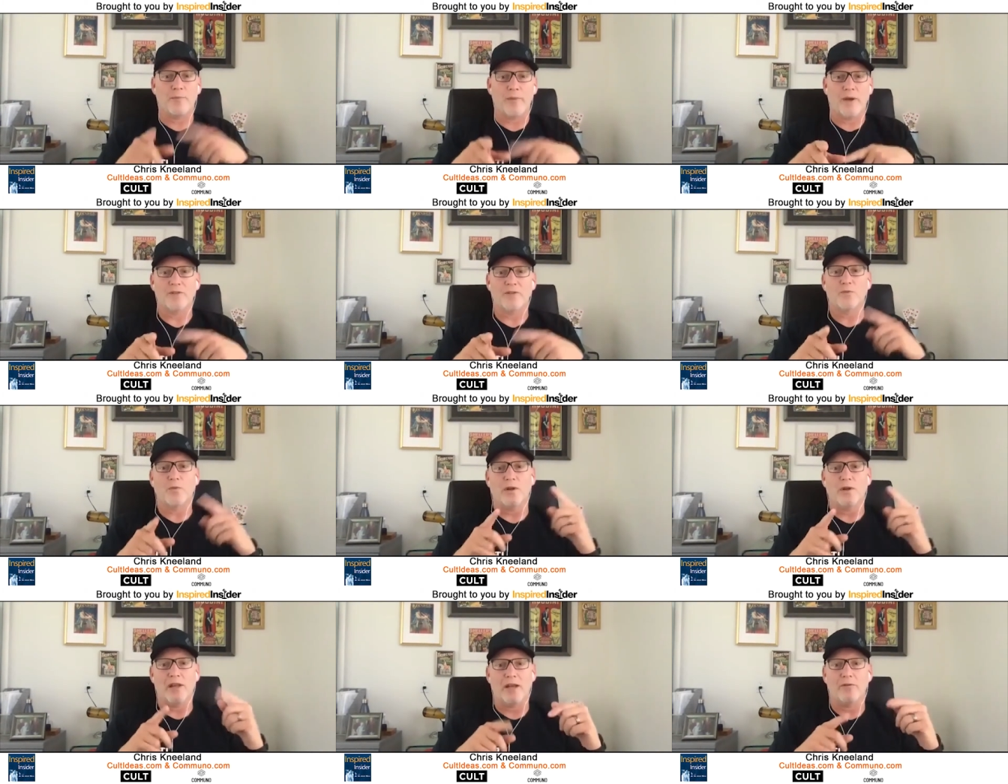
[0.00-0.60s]
best
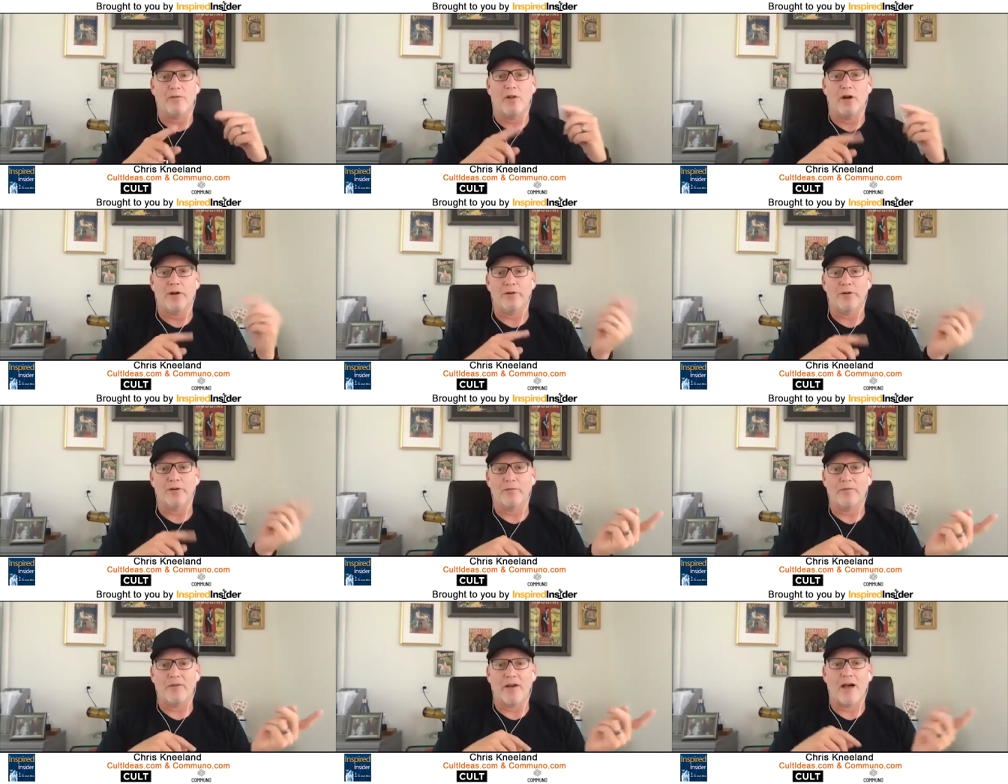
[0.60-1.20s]
way to have
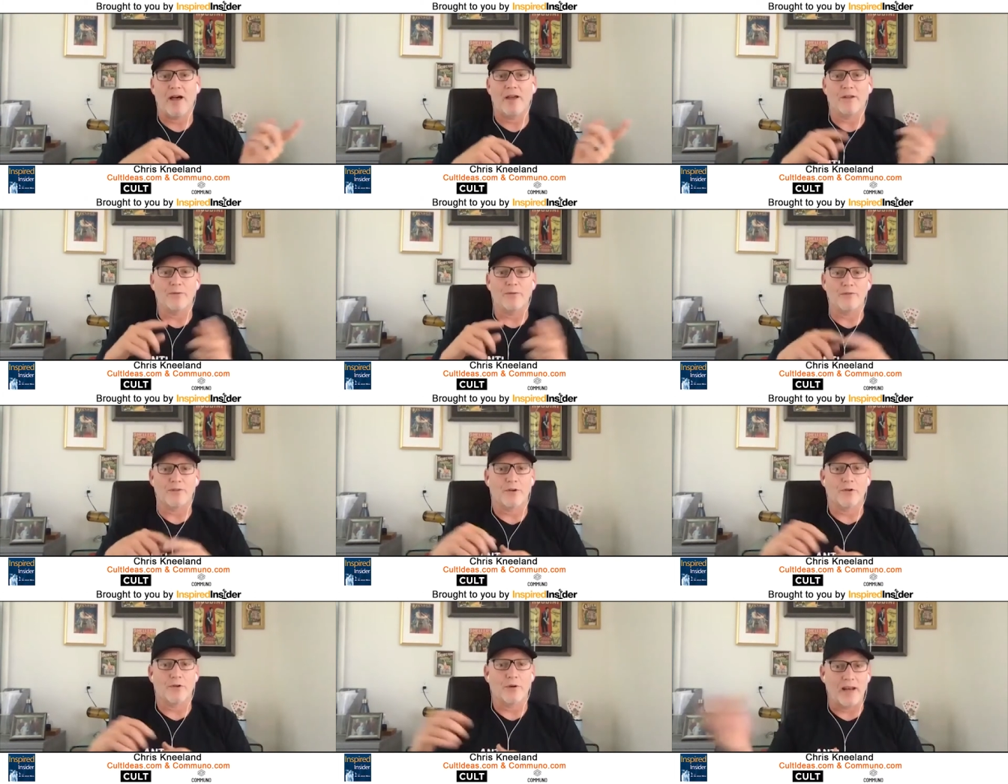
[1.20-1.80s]
long-term value is
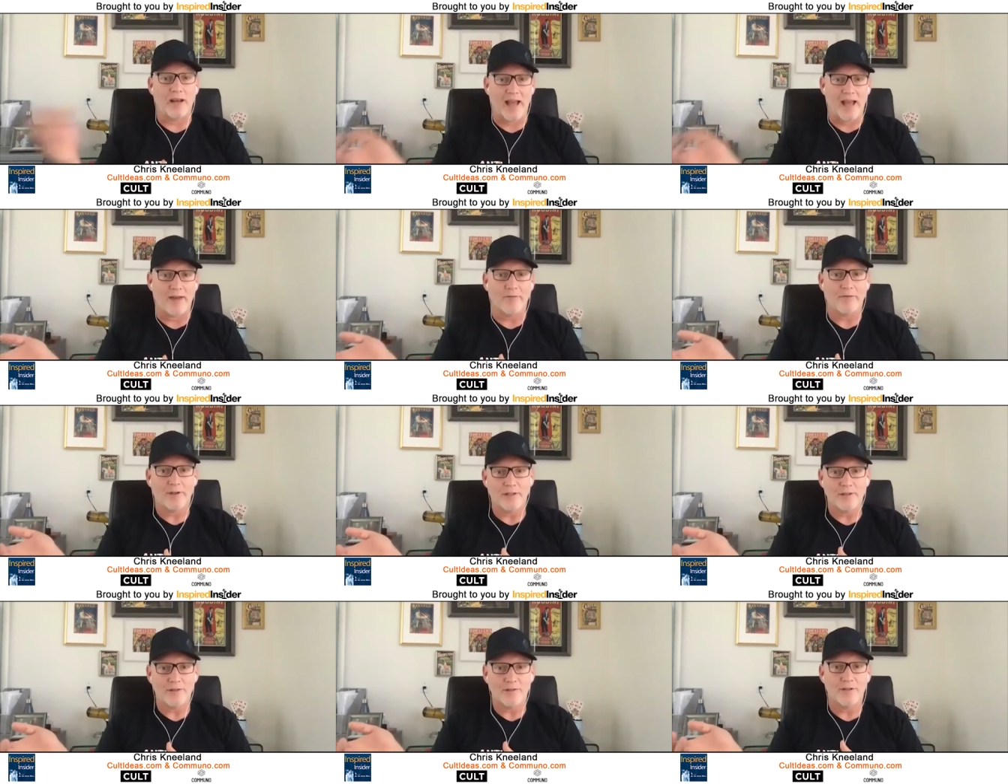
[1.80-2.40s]
to create
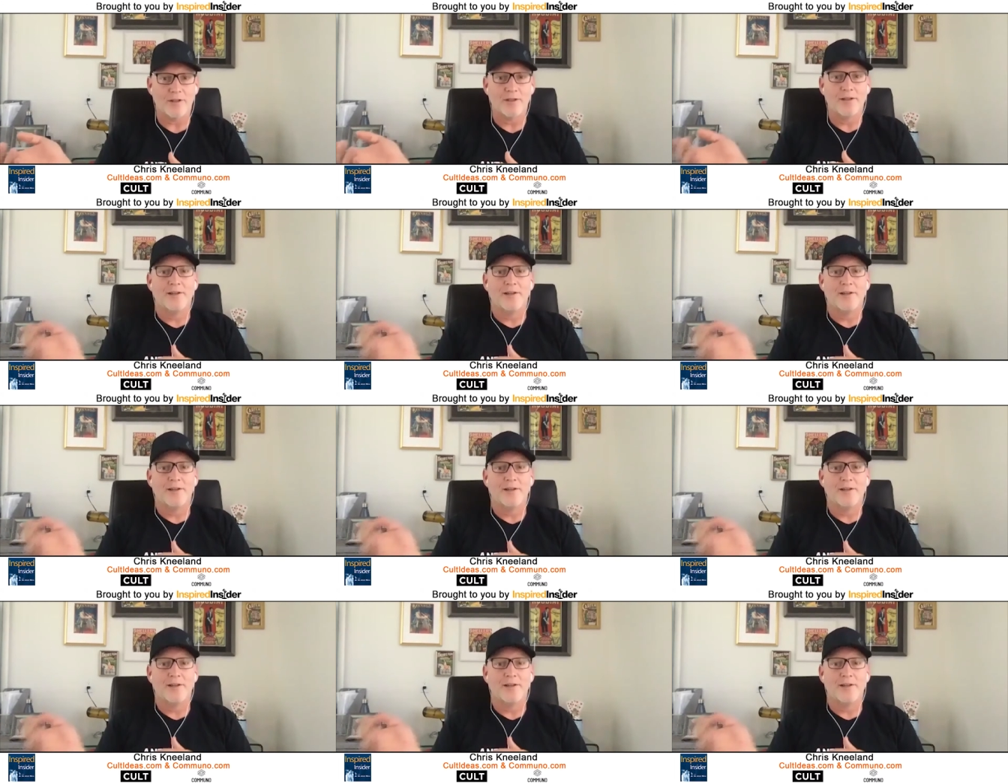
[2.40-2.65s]
advocates.